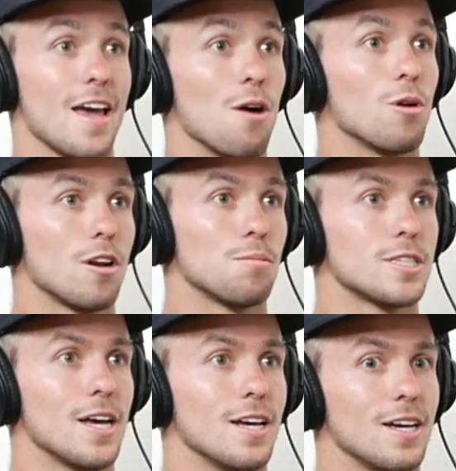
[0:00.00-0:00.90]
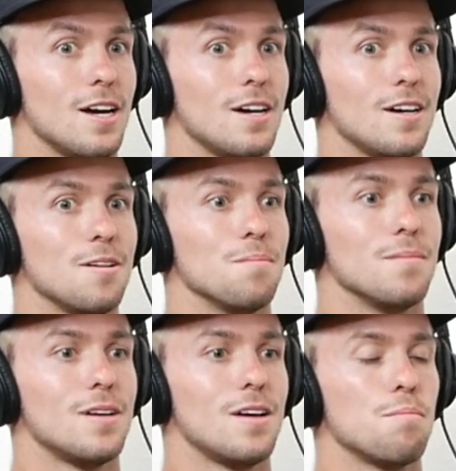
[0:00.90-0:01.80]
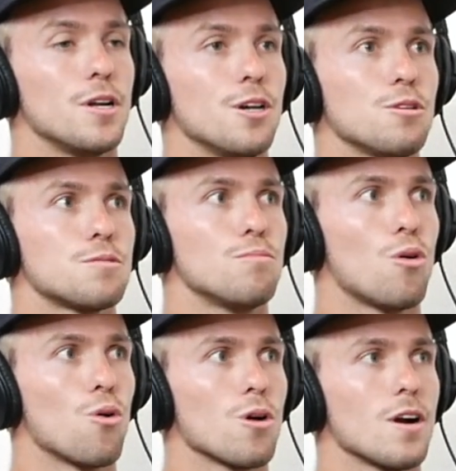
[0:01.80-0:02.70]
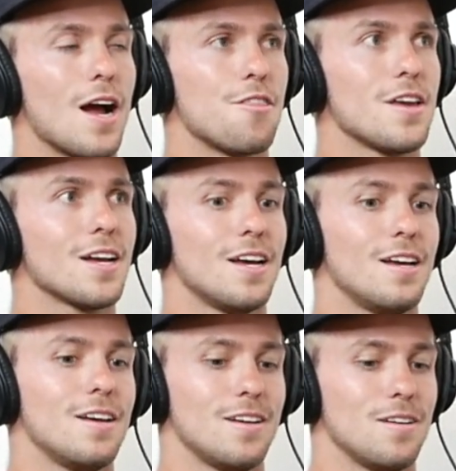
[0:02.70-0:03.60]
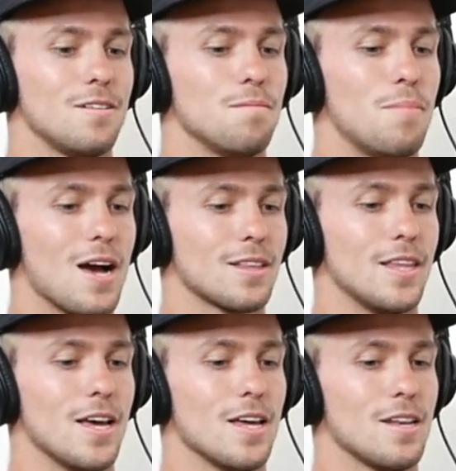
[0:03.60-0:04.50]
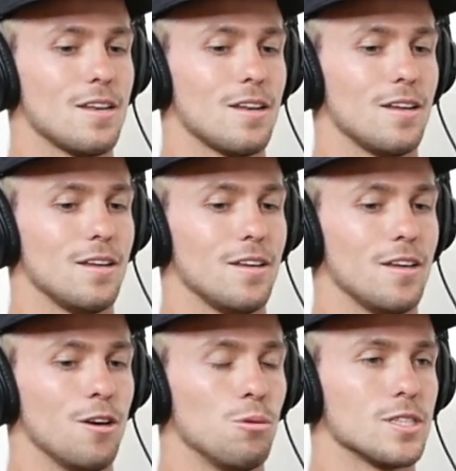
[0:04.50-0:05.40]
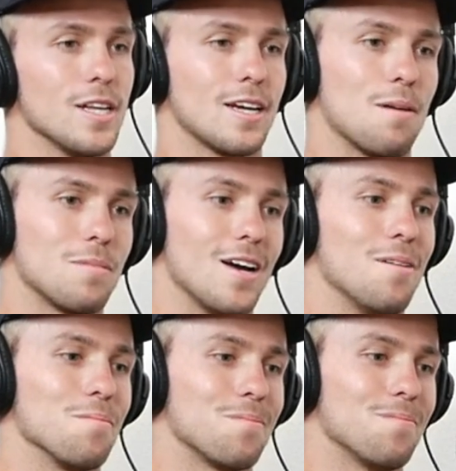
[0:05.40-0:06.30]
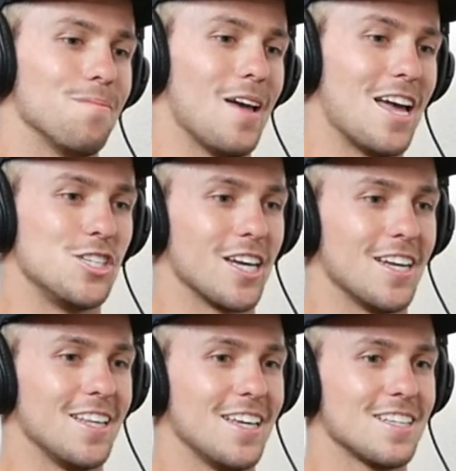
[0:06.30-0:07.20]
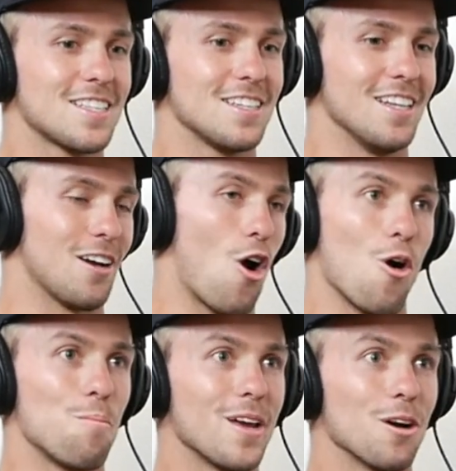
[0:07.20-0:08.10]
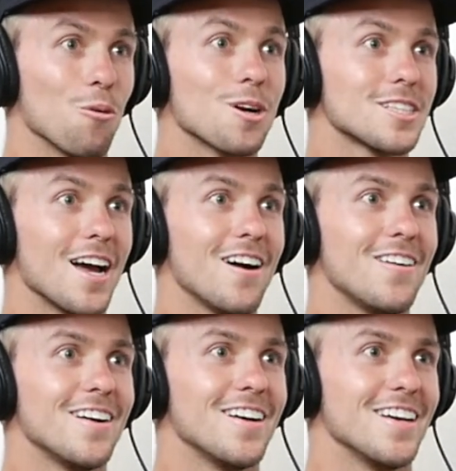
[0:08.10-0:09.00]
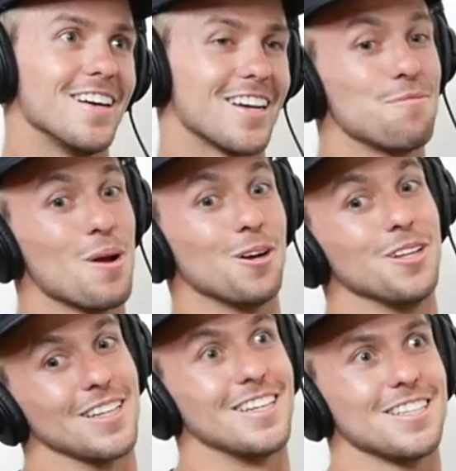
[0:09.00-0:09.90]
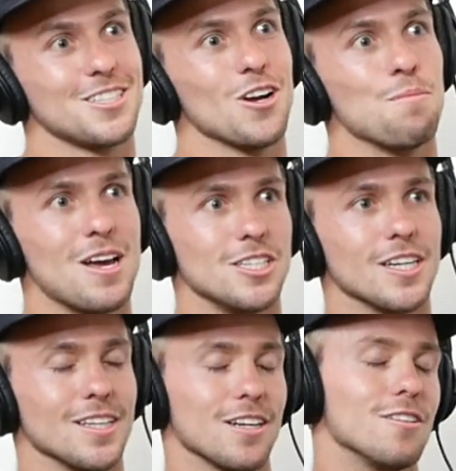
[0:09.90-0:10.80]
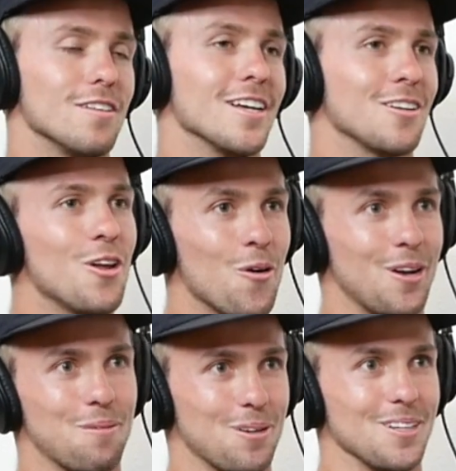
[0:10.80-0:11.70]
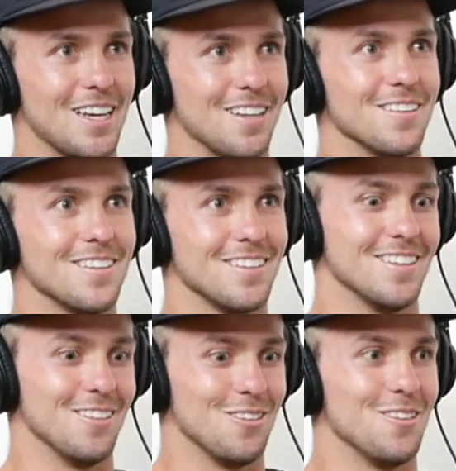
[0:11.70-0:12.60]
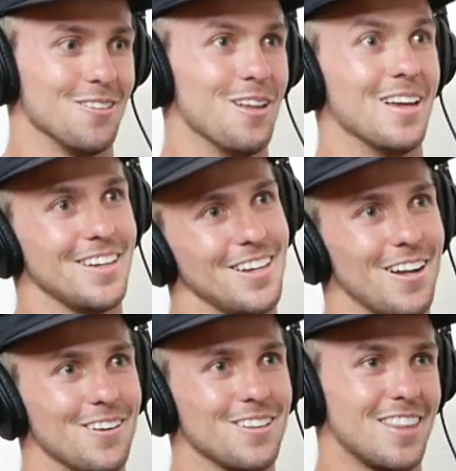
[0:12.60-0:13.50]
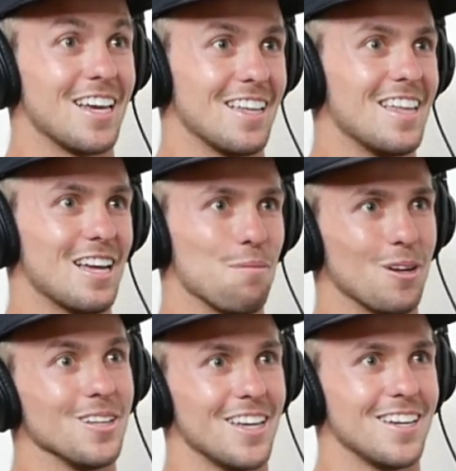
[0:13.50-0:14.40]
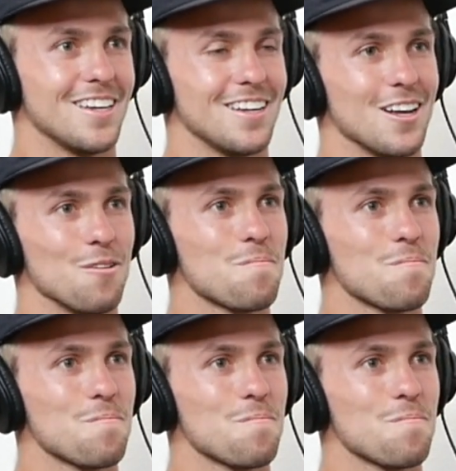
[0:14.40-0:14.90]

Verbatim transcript: yeah, 100%. Um, but it was more, I think back then it was like I'm, I'm edging into these, like hoping it works out compared to like this year. I'm edging and like, like knowing I'm going to land the, you know, think, thinking I'm going to land so it. So it was